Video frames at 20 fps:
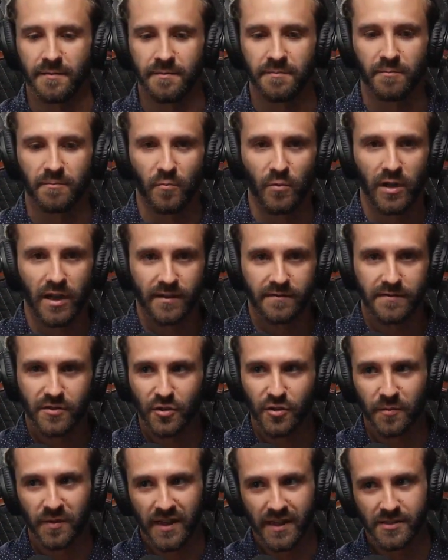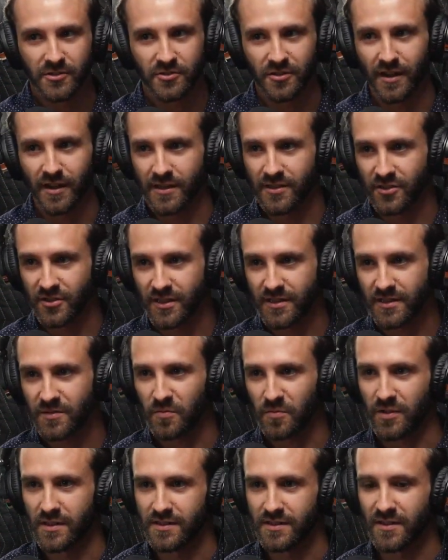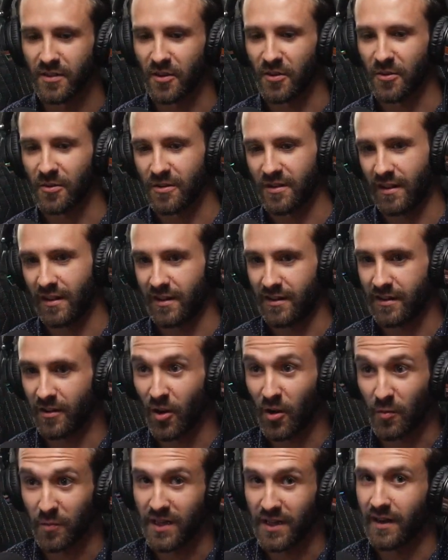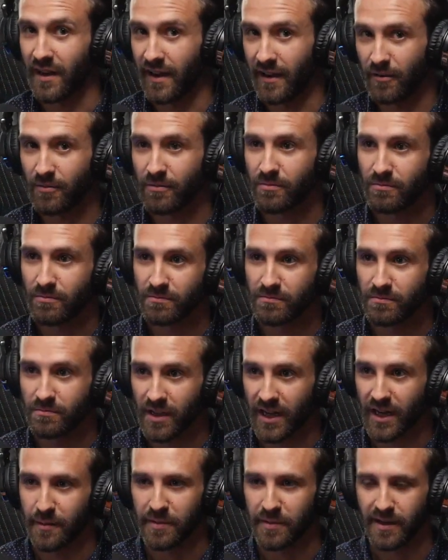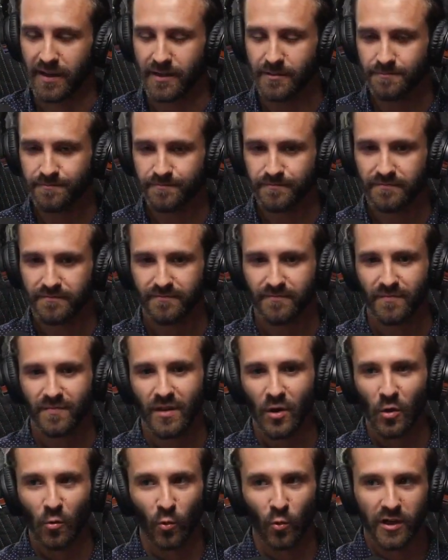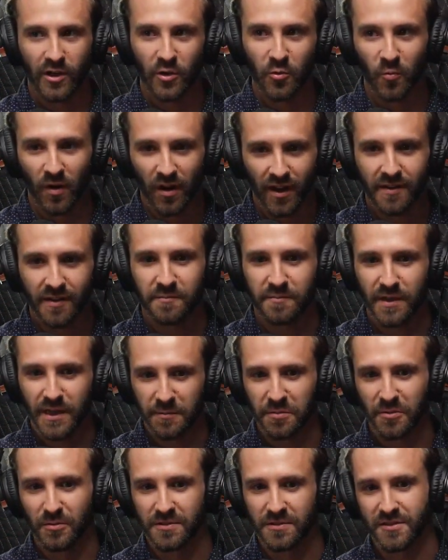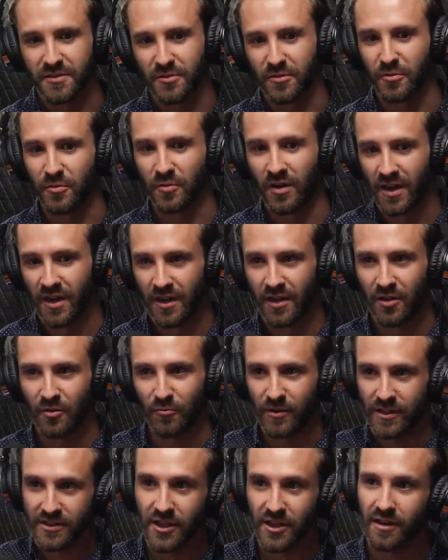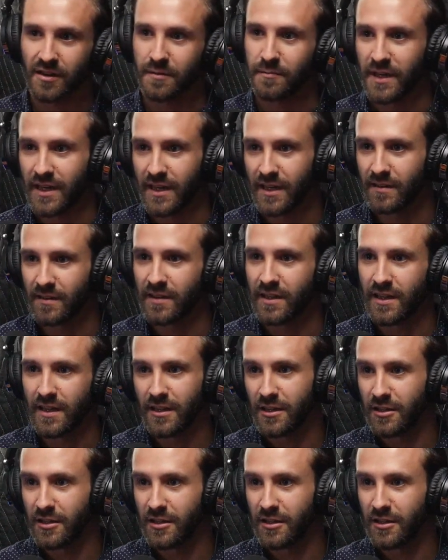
We have two main strategies. One's called a Call Me Now campaign, where you want people to reach out immediately.